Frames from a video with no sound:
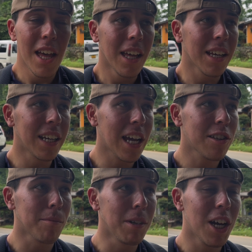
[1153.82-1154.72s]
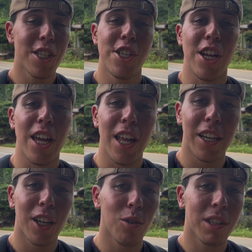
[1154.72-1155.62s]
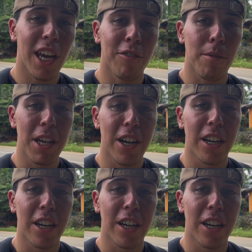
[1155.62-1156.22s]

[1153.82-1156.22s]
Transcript: Gonna get some lunch and take it from there.